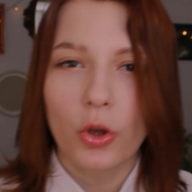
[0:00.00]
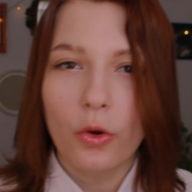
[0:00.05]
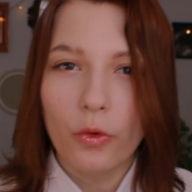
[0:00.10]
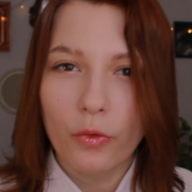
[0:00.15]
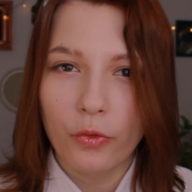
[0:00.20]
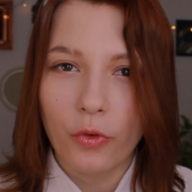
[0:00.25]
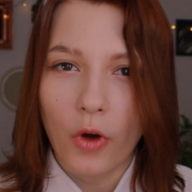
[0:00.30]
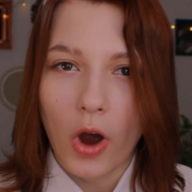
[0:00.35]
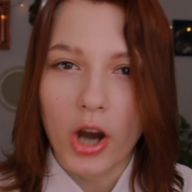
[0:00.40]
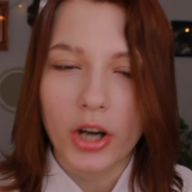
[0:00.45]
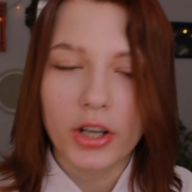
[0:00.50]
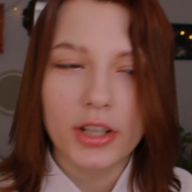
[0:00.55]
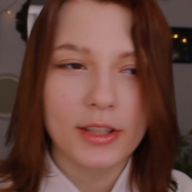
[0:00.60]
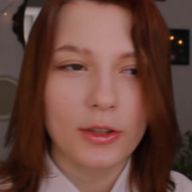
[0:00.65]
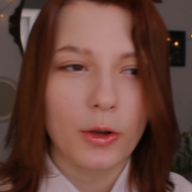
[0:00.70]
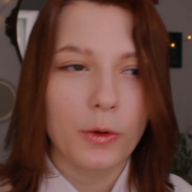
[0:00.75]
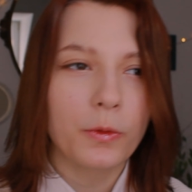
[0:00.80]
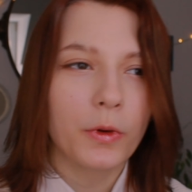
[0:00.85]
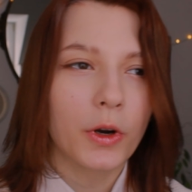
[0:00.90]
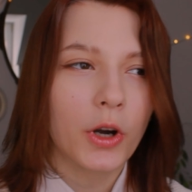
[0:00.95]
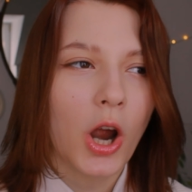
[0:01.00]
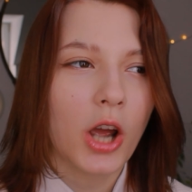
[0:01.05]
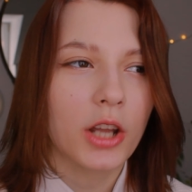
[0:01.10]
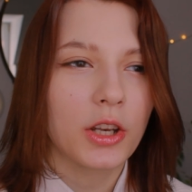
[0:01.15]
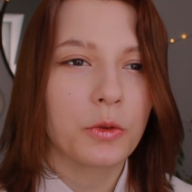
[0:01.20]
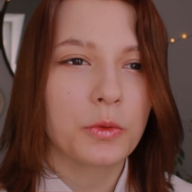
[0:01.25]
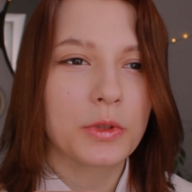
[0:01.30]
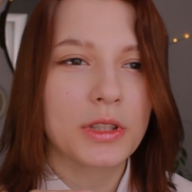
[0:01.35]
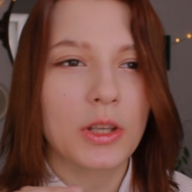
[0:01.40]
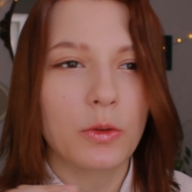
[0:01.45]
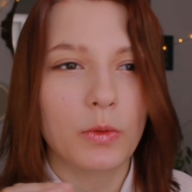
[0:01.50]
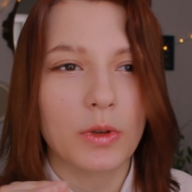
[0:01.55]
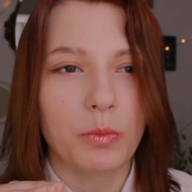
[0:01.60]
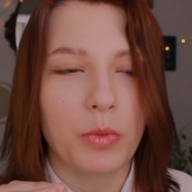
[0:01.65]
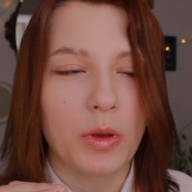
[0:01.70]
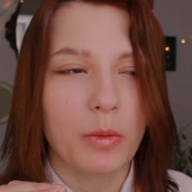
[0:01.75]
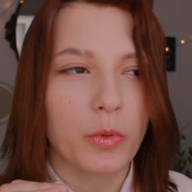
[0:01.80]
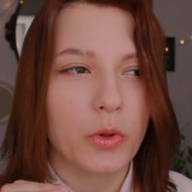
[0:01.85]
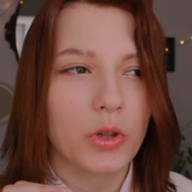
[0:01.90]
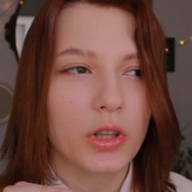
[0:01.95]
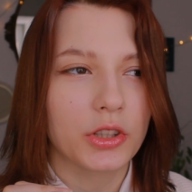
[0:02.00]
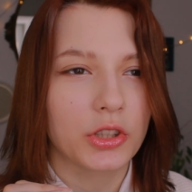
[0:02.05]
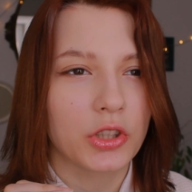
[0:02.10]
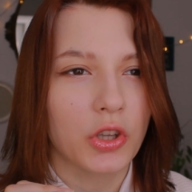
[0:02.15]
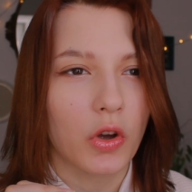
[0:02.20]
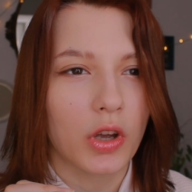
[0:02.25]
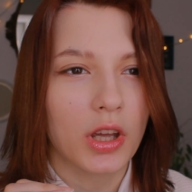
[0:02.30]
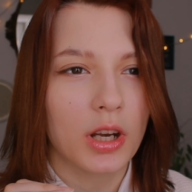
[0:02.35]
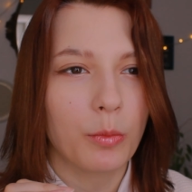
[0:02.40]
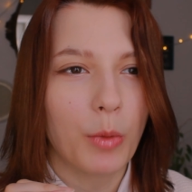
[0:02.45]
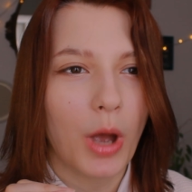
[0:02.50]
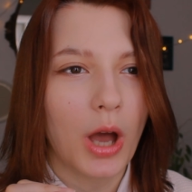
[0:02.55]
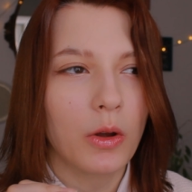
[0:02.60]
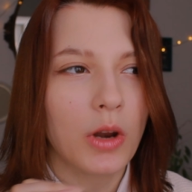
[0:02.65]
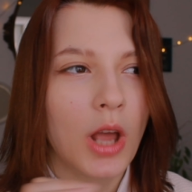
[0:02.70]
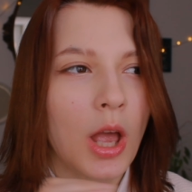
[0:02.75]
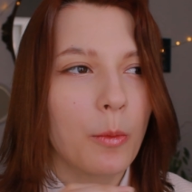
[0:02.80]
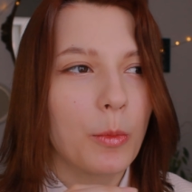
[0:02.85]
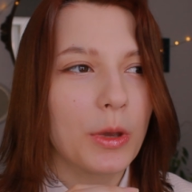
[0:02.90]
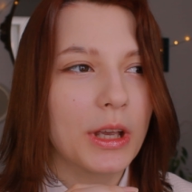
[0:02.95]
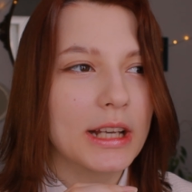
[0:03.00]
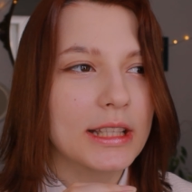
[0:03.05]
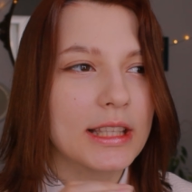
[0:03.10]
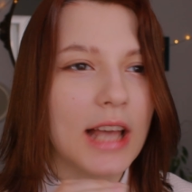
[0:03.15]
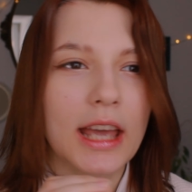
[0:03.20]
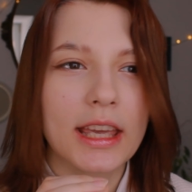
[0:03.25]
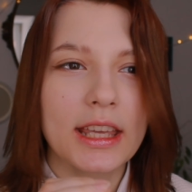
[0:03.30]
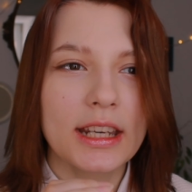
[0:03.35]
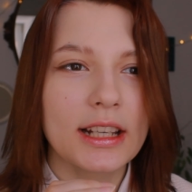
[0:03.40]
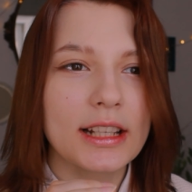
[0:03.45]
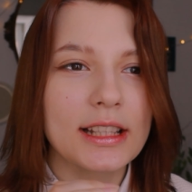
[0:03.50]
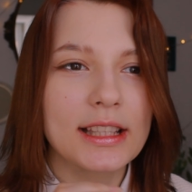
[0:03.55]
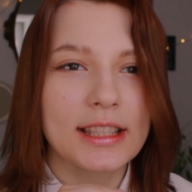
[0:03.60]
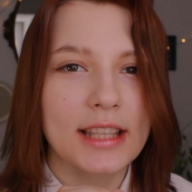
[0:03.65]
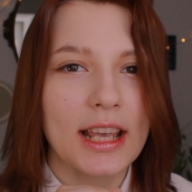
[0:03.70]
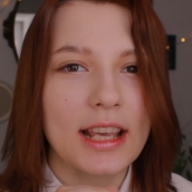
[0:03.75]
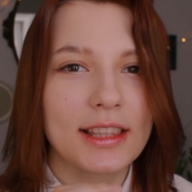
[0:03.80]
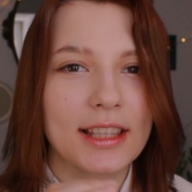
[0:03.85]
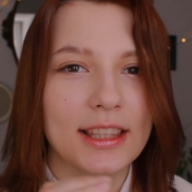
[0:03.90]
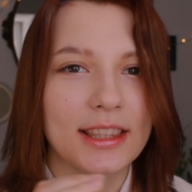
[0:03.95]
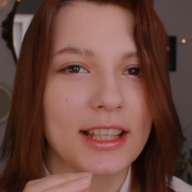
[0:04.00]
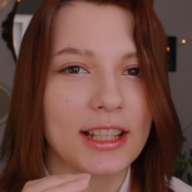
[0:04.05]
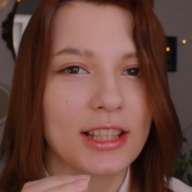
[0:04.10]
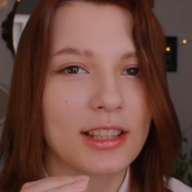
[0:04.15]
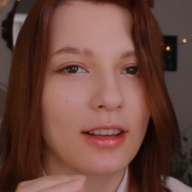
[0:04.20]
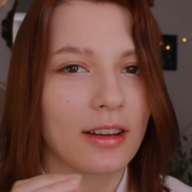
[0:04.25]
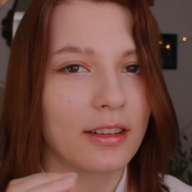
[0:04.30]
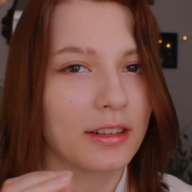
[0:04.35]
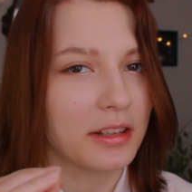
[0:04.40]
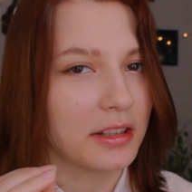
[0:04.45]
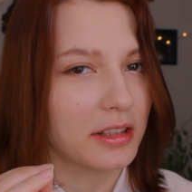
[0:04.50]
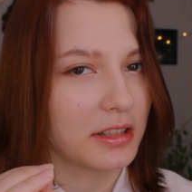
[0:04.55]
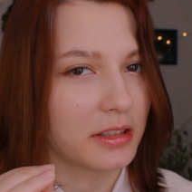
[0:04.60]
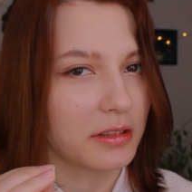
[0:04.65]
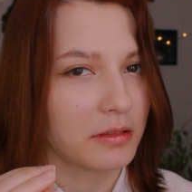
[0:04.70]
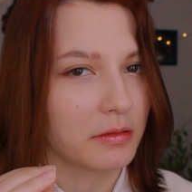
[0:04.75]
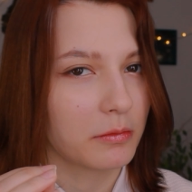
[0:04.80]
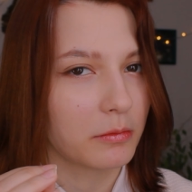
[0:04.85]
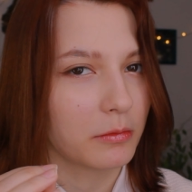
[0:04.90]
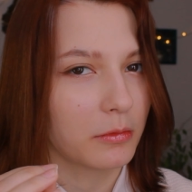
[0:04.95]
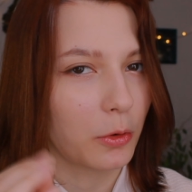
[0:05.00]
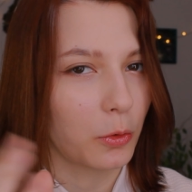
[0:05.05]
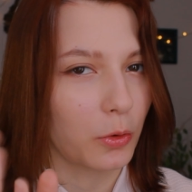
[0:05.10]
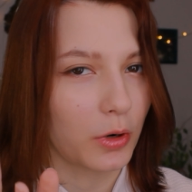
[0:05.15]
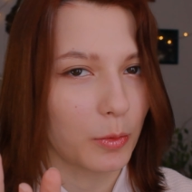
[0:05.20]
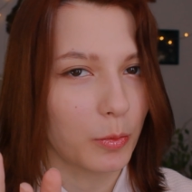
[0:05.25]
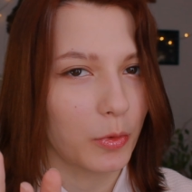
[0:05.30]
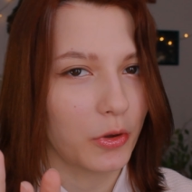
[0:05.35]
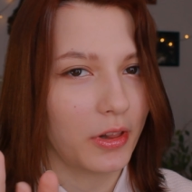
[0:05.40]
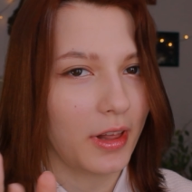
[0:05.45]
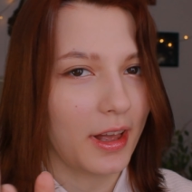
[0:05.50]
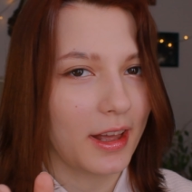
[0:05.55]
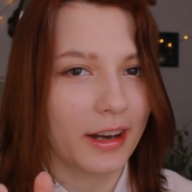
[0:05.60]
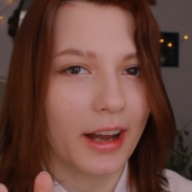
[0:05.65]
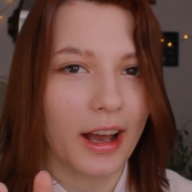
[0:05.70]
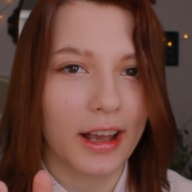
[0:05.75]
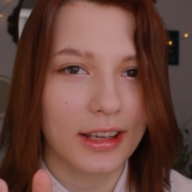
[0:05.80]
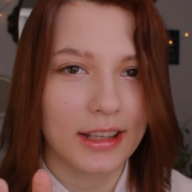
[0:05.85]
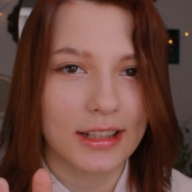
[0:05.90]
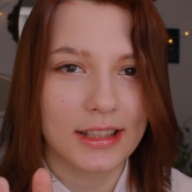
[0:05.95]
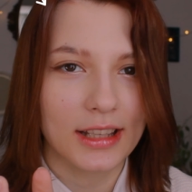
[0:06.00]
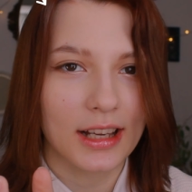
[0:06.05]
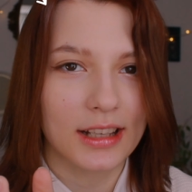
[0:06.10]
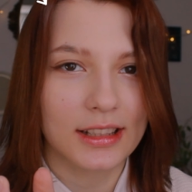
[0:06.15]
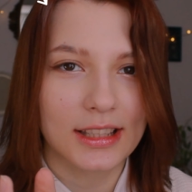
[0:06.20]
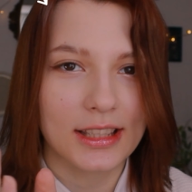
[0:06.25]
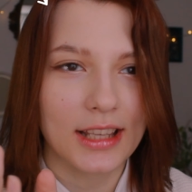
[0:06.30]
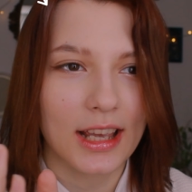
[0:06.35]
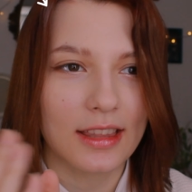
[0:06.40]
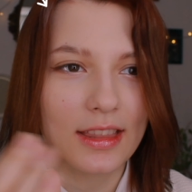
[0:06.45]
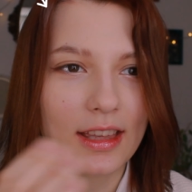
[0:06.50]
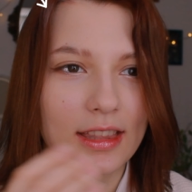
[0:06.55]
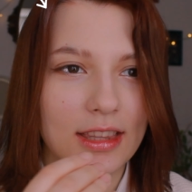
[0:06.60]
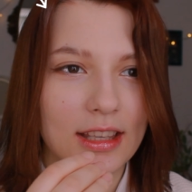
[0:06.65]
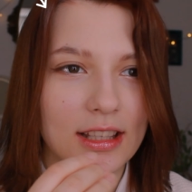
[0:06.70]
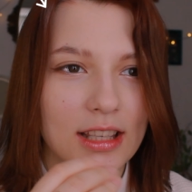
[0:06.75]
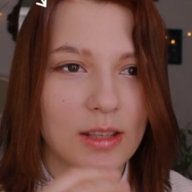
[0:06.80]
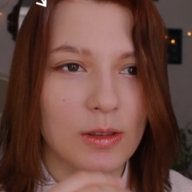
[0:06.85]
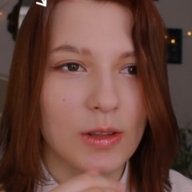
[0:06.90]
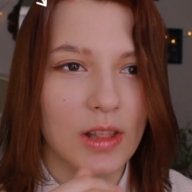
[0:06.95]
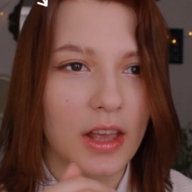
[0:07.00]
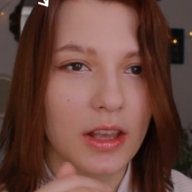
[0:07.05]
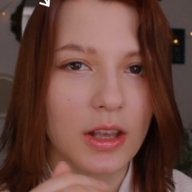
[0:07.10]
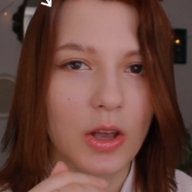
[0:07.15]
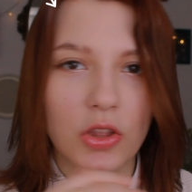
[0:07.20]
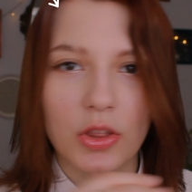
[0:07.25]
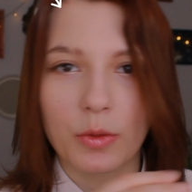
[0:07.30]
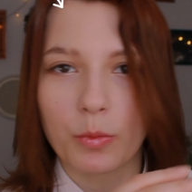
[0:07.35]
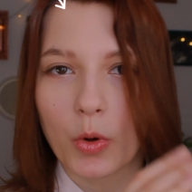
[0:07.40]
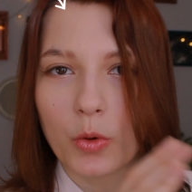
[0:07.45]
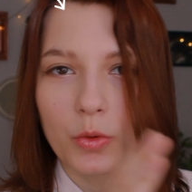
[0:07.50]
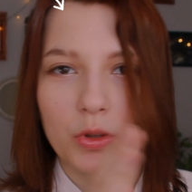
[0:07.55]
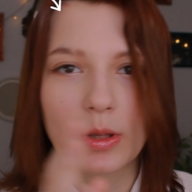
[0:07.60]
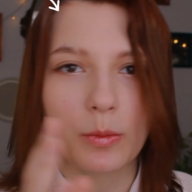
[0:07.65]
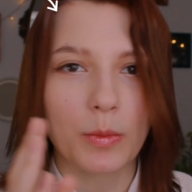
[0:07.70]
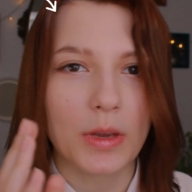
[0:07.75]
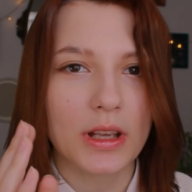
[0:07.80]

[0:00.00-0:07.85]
so far, so far, I don't see what people are talking about because I cannot say that this song is horrible and i cannot say that this is like the most